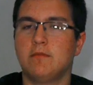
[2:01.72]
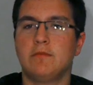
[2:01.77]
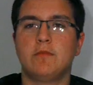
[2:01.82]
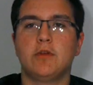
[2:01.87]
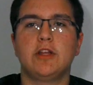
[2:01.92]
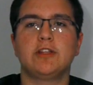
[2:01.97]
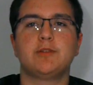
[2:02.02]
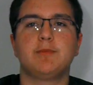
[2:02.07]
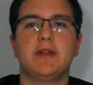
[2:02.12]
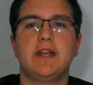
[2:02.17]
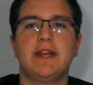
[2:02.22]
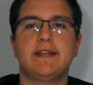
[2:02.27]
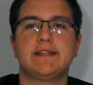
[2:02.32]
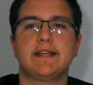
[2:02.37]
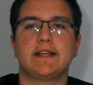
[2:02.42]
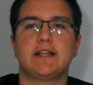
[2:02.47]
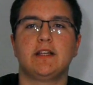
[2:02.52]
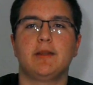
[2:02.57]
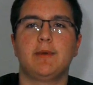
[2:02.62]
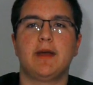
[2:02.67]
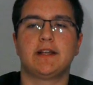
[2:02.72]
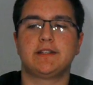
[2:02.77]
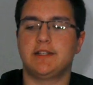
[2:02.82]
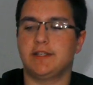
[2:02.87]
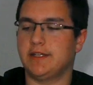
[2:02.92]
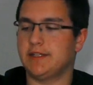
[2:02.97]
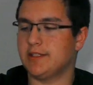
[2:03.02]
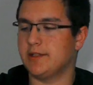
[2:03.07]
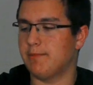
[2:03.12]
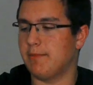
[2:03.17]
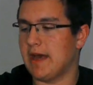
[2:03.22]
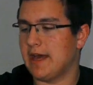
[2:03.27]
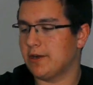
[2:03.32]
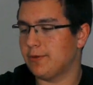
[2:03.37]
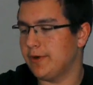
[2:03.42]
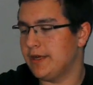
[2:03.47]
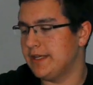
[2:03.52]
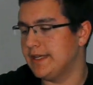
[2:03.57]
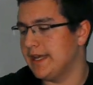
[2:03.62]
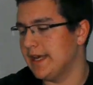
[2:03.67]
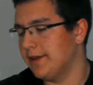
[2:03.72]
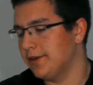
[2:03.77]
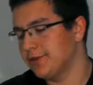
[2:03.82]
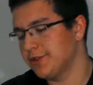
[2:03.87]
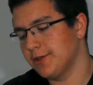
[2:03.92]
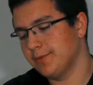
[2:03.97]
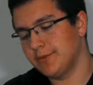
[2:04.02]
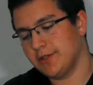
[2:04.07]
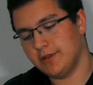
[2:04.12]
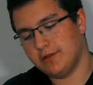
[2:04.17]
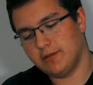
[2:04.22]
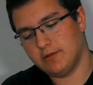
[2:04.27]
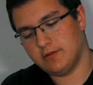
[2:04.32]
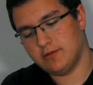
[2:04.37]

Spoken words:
Well, that was a bit anticlimactic. Is the battery dead or something?